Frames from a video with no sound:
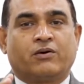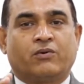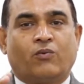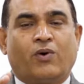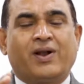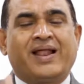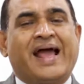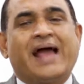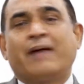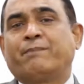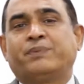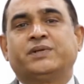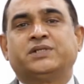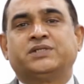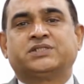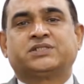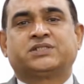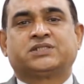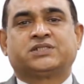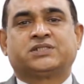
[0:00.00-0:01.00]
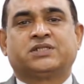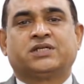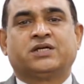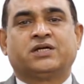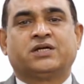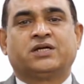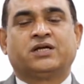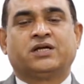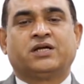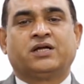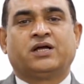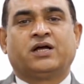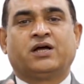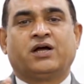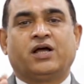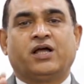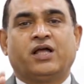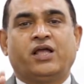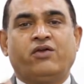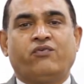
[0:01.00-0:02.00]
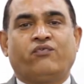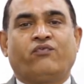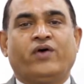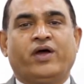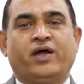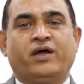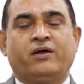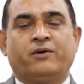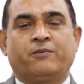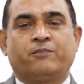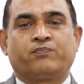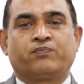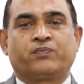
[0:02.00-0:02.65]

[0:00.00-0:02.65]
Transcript: what happens if a